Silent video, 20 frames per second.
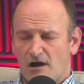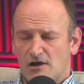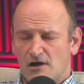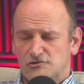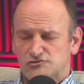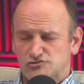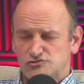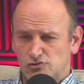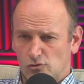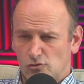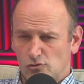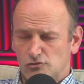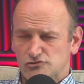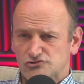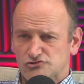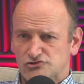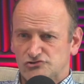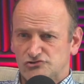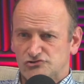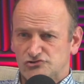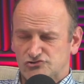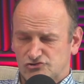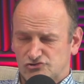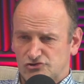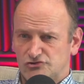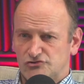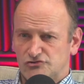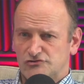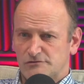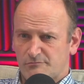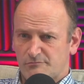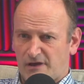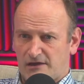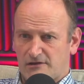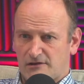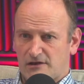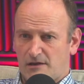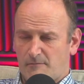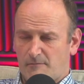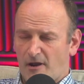are taught the truth
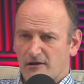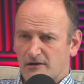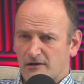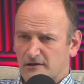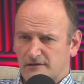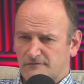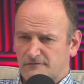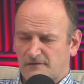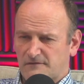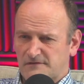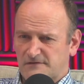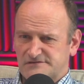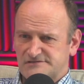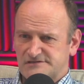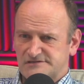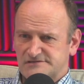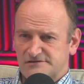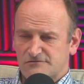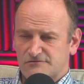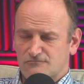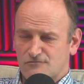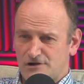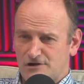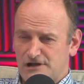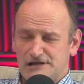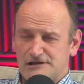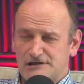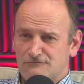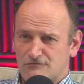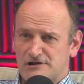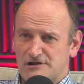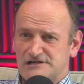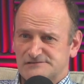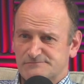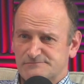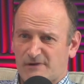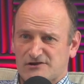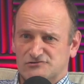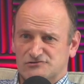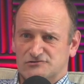about America, that this is a really, really
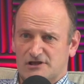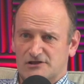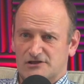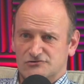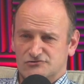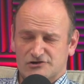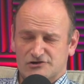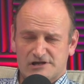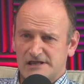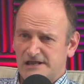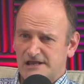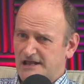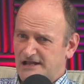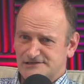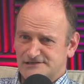special country.